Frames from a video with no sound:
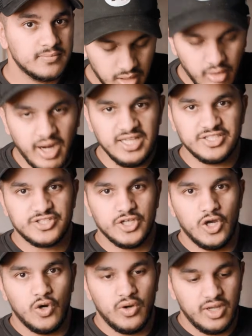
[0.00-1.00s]
All right,
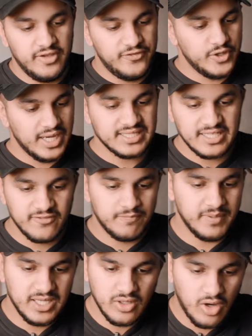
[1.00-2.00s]
so if you guys have
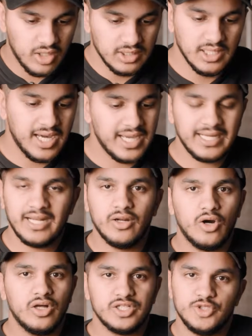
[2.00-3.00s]
been online at
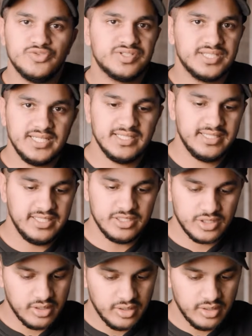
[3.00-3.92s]
all and you've seen these